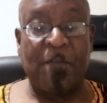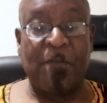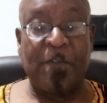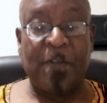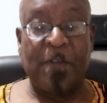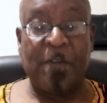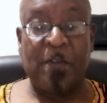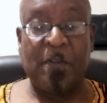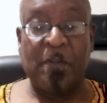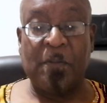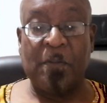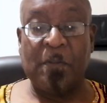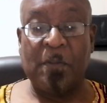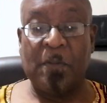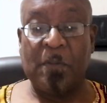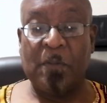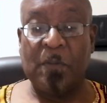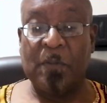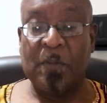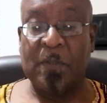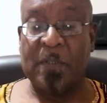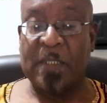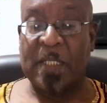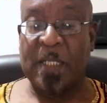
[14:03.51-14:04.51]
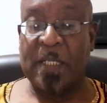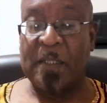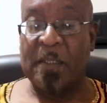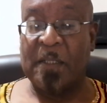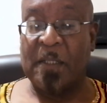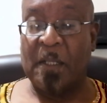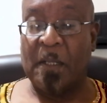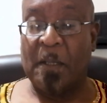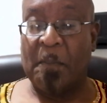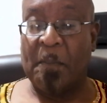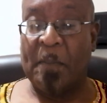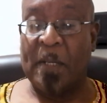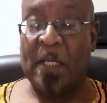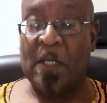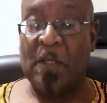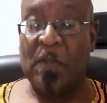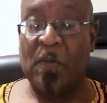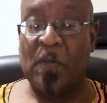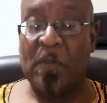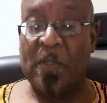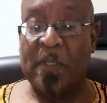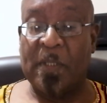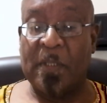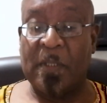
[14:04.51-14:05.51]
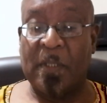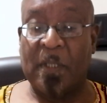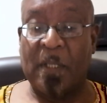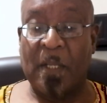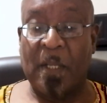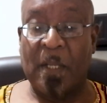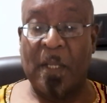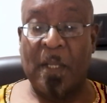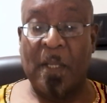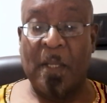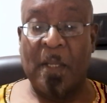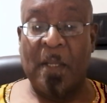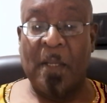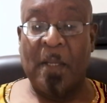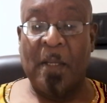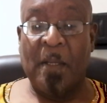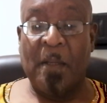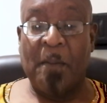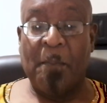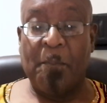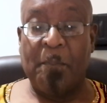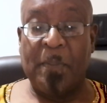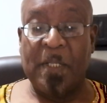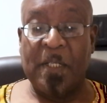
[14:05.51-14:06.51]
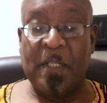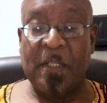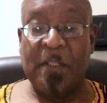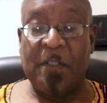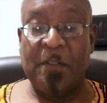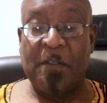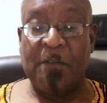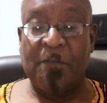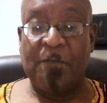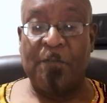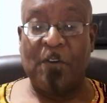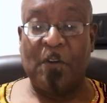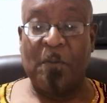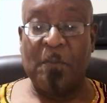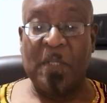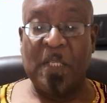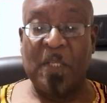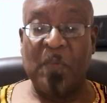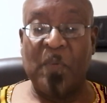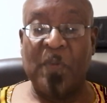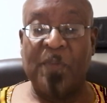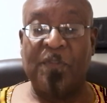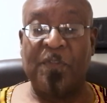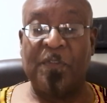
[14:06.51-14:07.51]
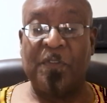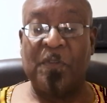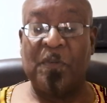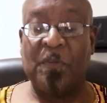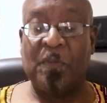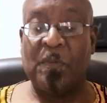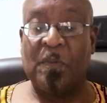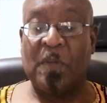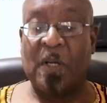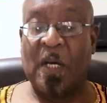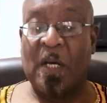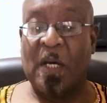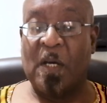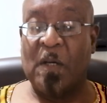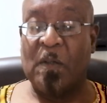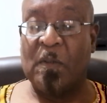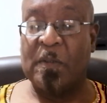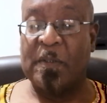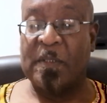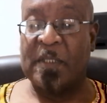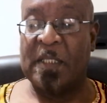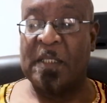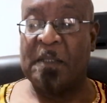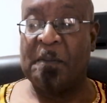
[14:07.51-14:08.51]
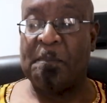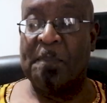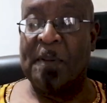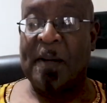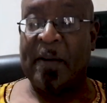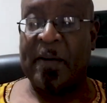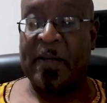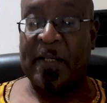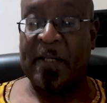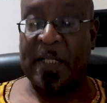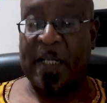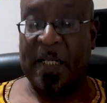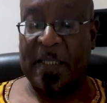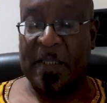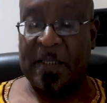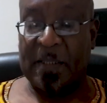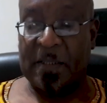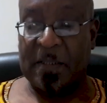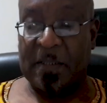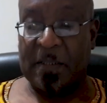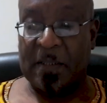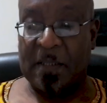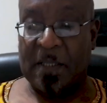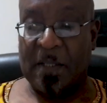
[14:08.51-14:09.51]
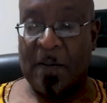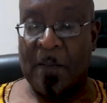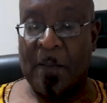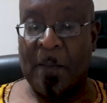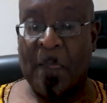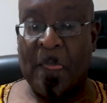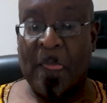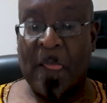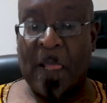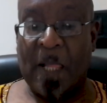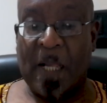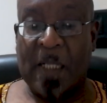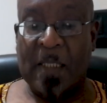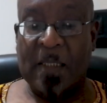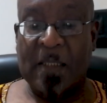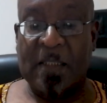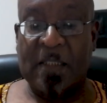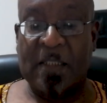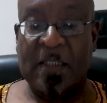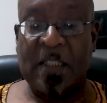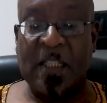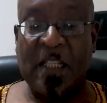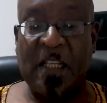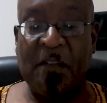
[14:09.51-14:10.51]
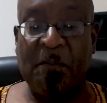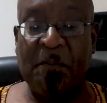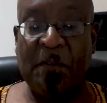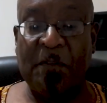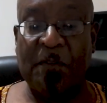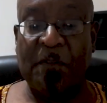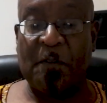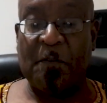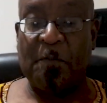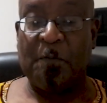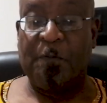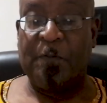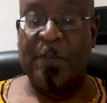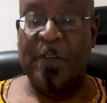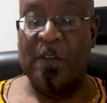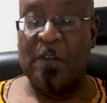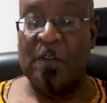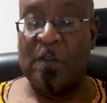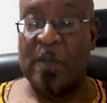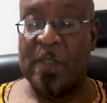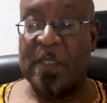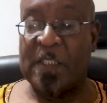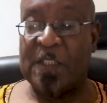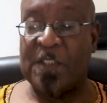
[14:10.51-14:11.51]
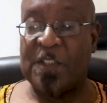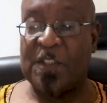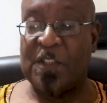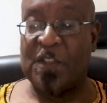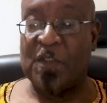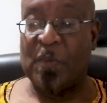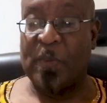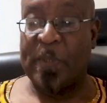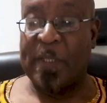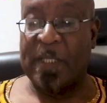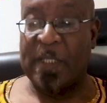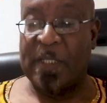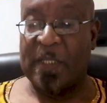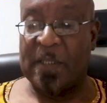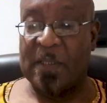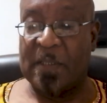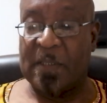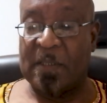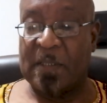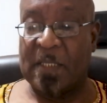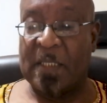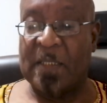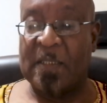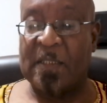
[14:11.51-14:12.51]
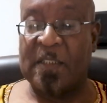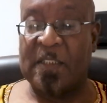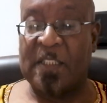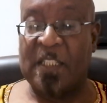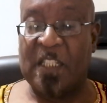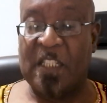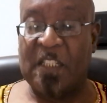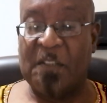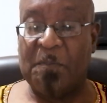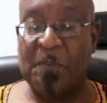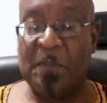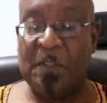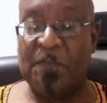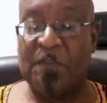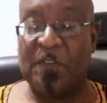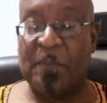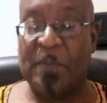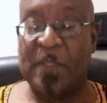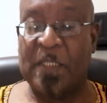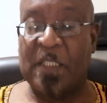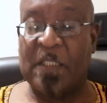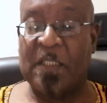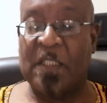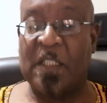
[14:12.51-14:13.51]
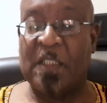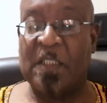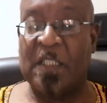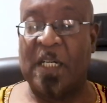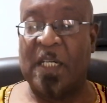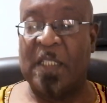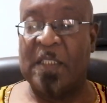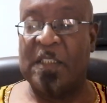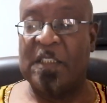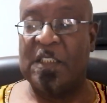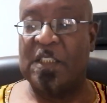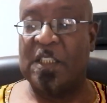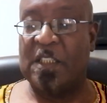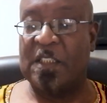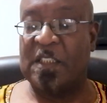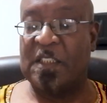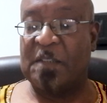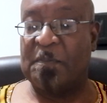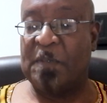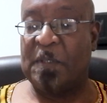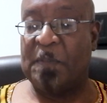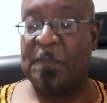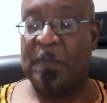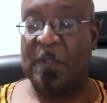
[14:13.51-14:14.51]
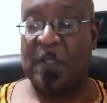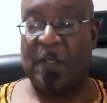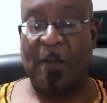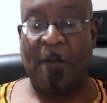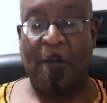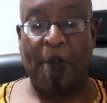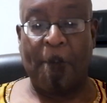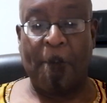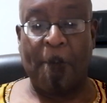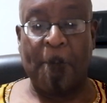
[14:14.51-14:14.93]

of Pharaoh, who said, 'My Lord, build for me with you a house in paradise, and save me from Pharaoh and his doings, and save me from an unjust people.'